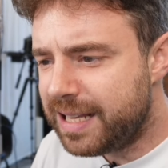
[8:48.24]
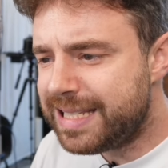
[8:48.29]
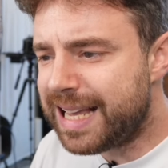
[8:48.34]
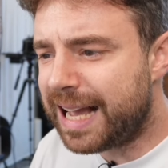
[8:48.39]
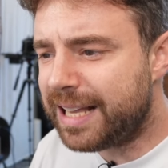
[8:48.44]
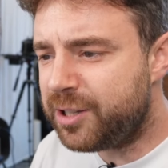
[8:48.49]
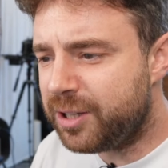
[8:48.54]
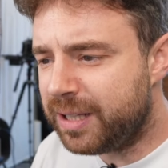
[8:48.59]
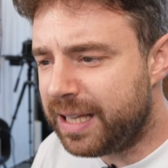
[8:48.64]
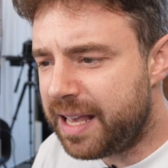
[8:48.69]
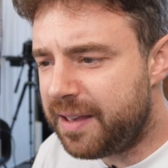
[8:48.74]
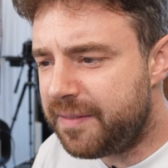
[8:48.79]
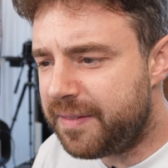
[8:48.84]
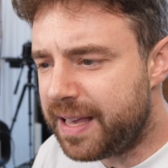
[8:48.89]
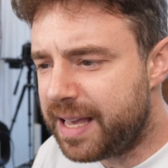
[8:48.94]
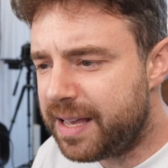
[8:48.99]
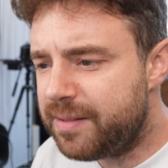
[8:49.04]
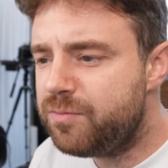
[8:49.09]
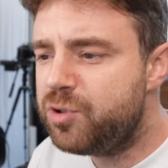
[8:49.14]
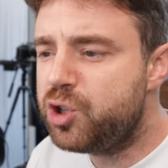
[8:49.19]
Daniel
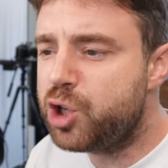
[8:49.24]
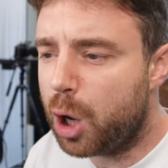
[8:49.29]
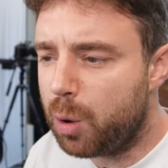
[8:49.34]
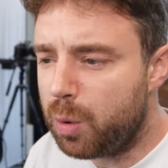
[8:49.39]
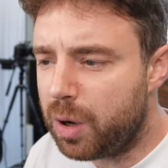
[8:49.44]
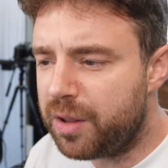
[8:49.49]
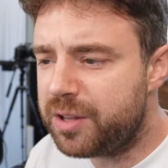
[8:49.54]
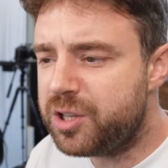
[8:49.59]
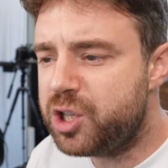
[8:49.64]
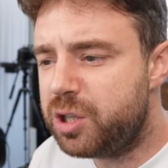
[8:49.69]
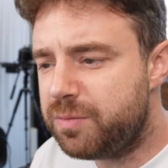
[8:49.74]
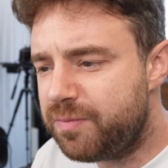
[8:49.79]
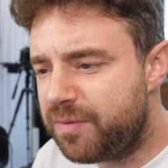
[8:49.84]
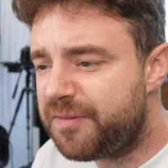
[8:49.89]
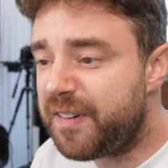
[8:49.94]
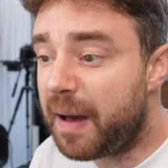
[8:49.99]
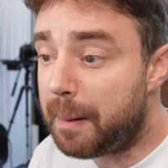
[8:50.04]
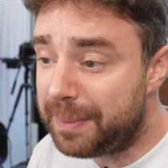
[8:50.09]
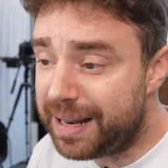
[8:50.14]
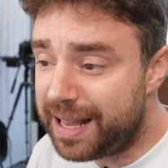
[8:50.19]
Levy,
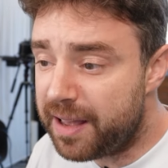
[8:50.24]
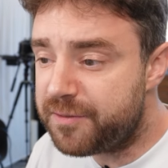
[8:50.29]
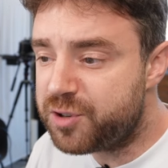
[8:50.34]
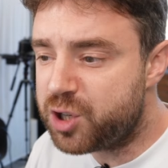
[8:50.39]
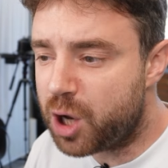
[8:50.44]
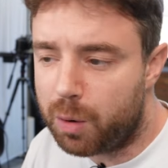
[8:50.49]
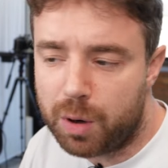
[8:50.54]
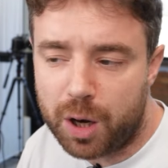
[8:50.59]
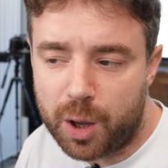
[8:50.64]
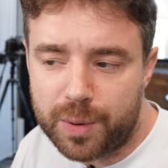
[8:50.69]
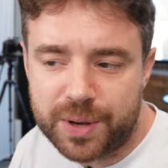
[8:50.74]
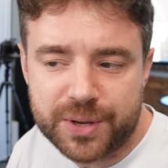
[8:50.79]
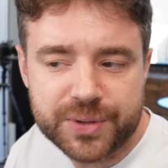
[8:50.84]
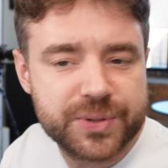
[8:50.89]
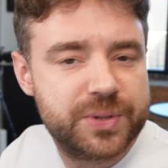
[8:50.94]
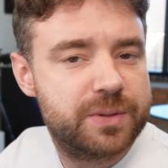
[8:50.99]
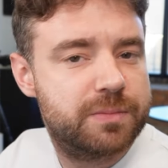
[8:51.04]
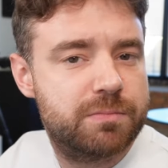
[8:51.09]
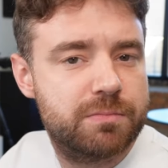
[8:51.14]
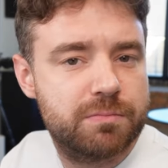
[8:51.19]
family of Joe
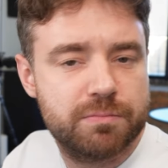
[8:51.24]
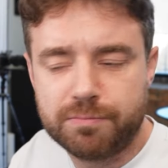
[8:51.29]
Lewis.